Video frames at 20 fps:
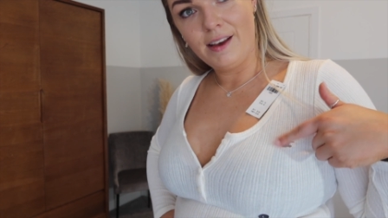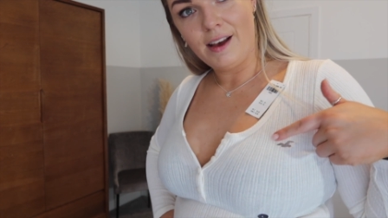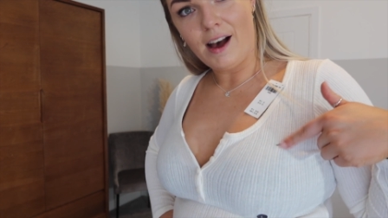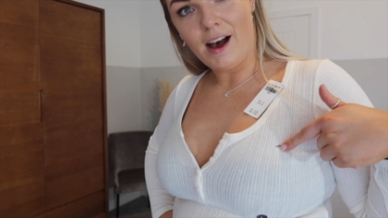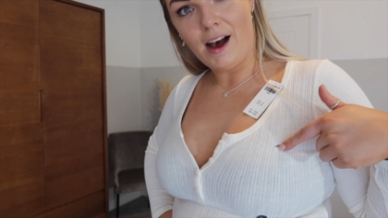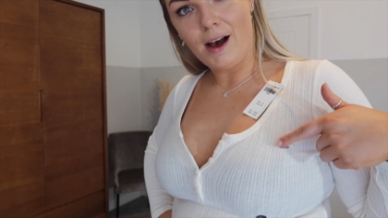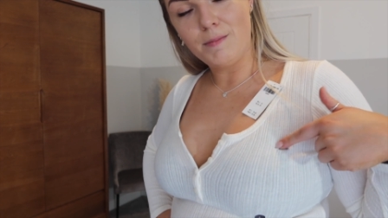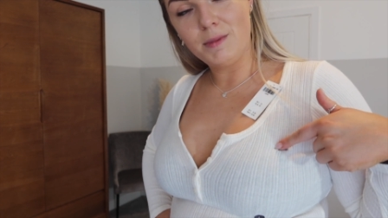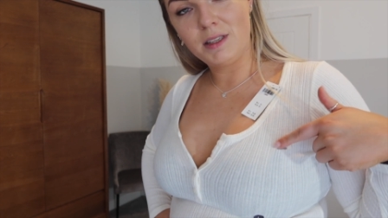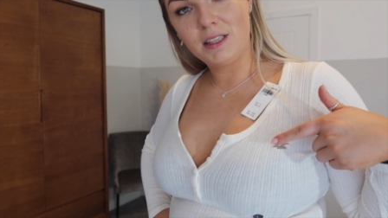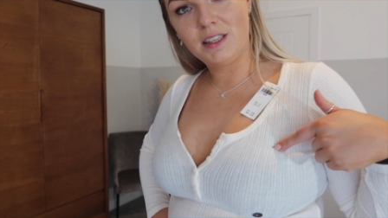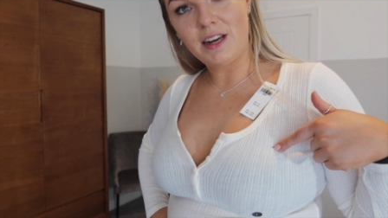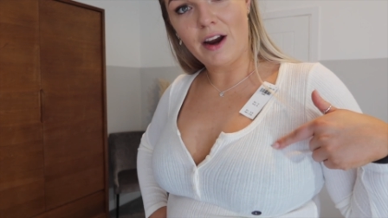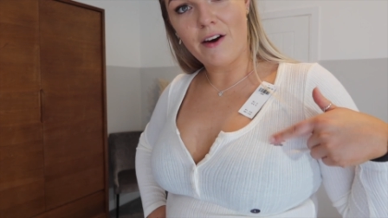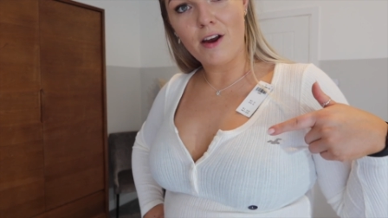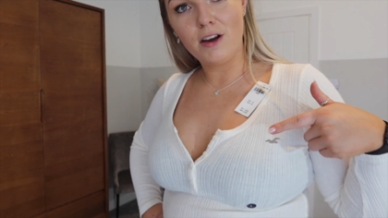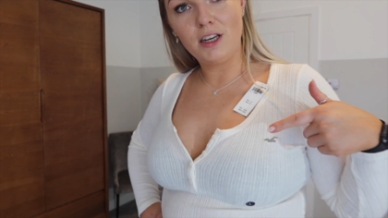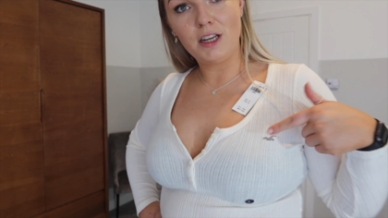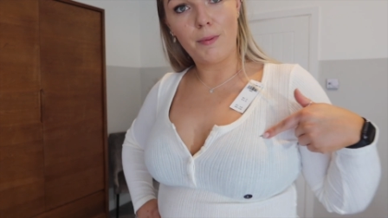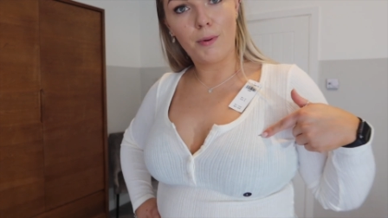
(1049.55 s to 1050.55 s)

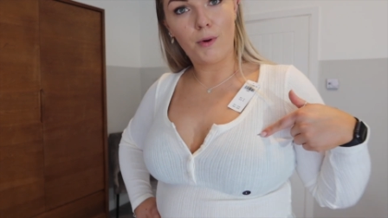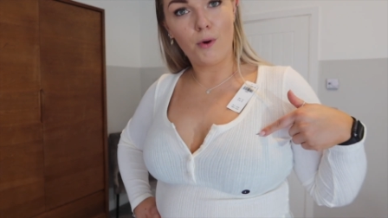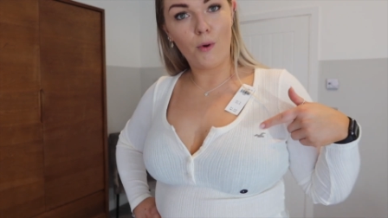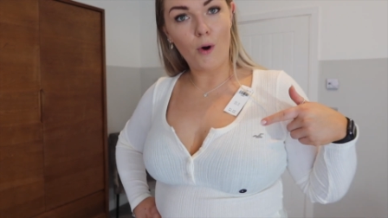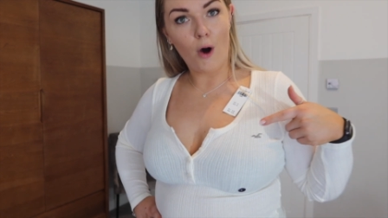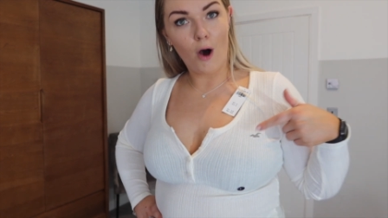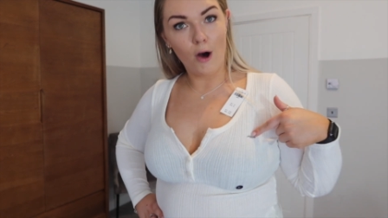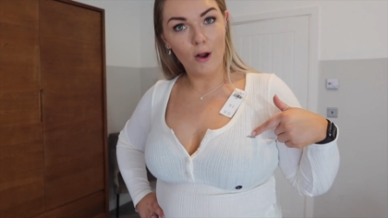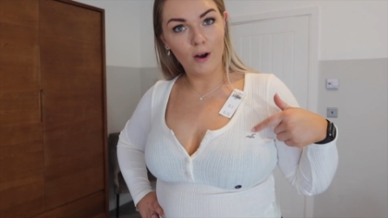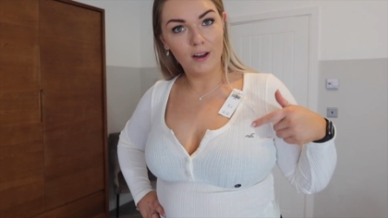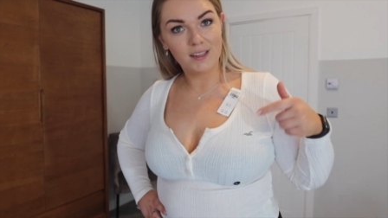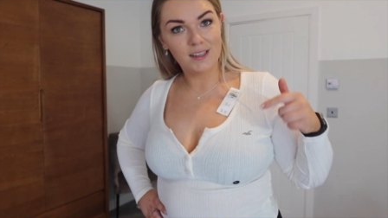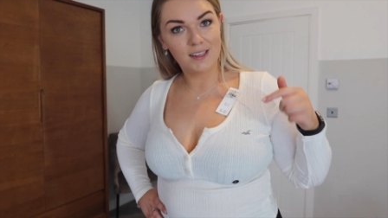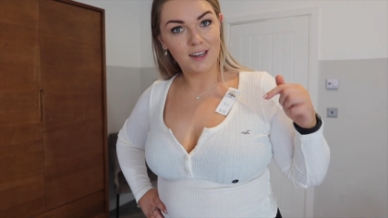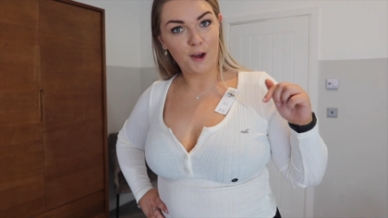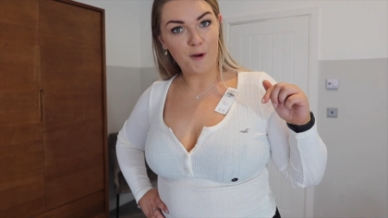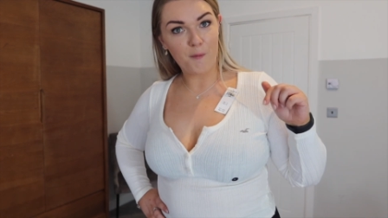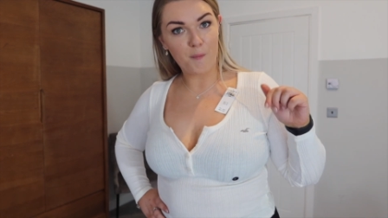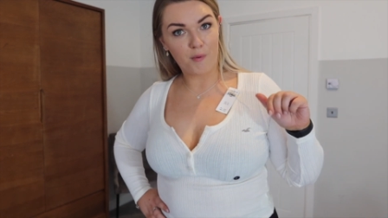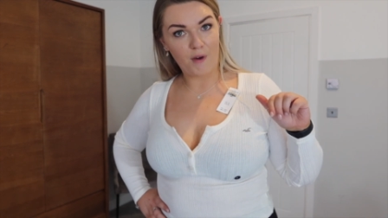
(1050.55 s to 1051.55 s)
stereotypical
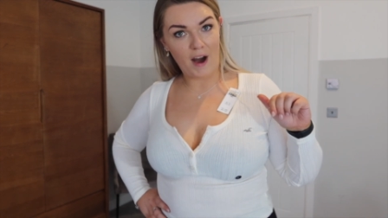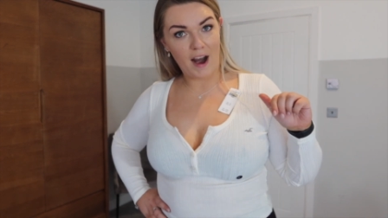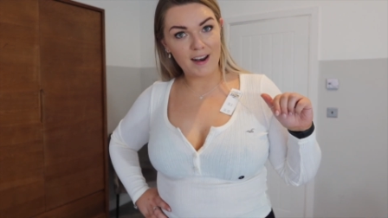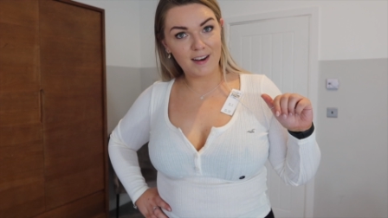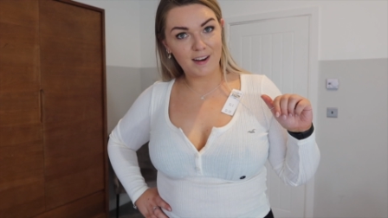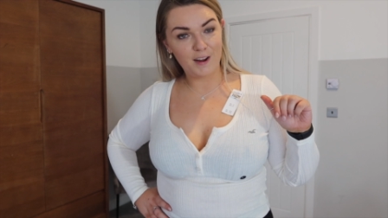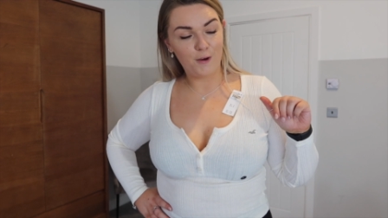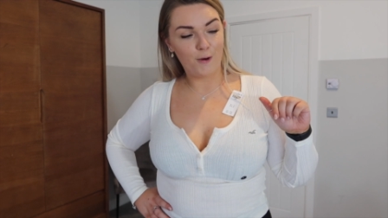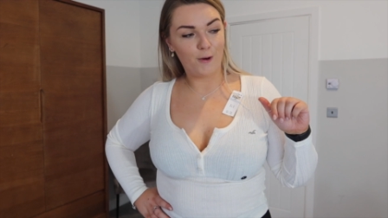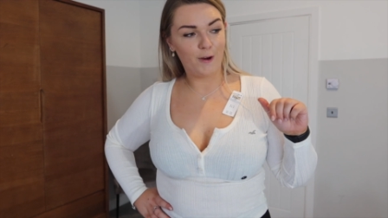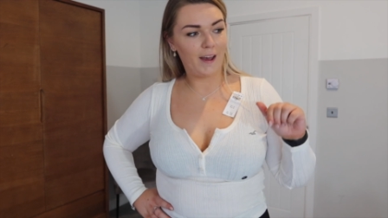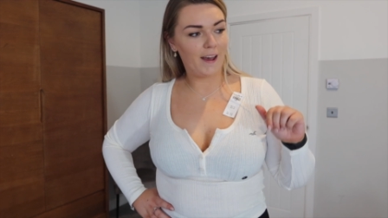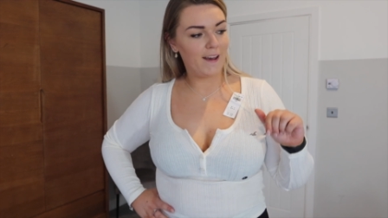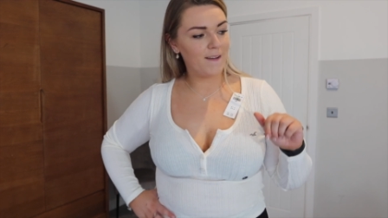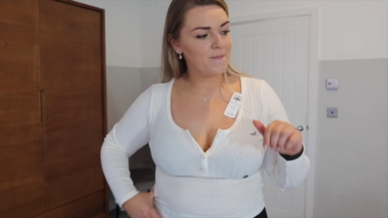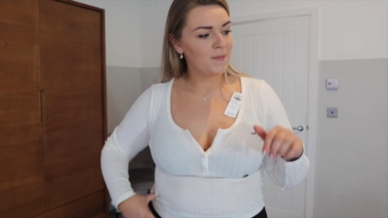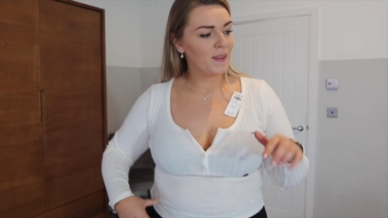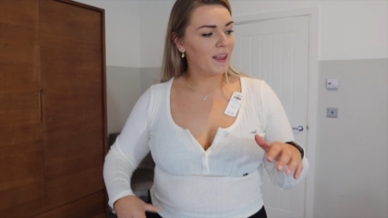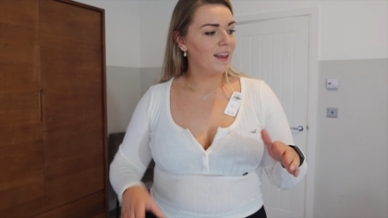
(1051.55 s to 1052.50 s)
Hollister branding on it.